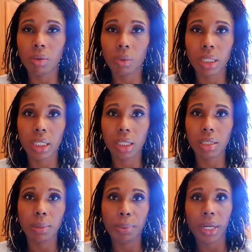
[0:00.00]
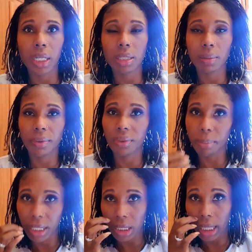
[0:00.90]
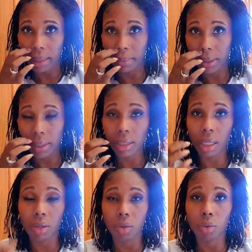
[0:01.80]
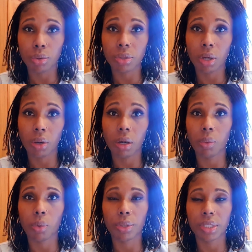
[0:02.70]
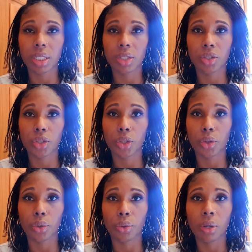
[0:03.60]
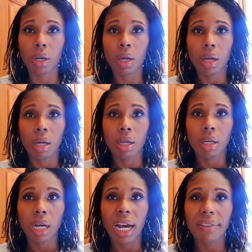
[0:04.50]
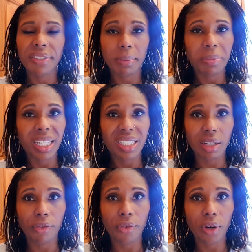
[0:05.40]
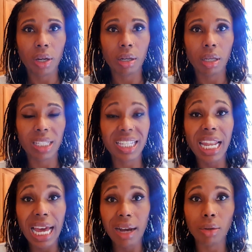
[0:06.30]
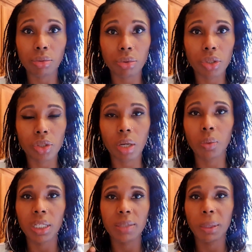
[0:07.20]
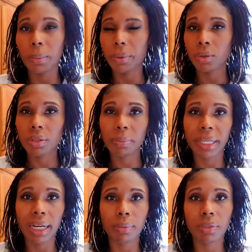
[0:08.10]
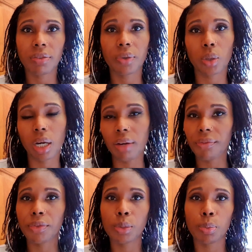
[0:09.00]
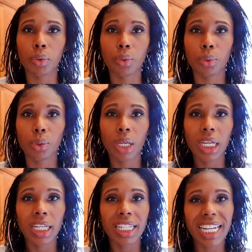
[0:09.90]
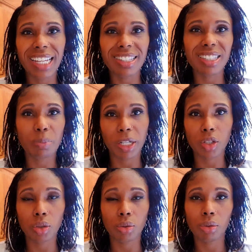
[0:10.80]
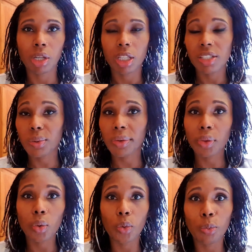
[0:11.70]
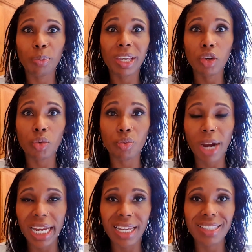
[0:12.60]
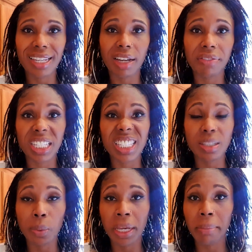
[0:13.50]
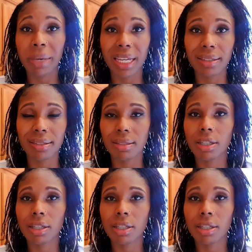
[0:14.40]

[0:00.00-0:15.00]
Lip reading: wanted it to bring in some of the beach elements, and also I wanted to have something different. It's a lounge, so I wanted people to be able to feel comfortable yet special. So I thought it would be great to have these swing beds.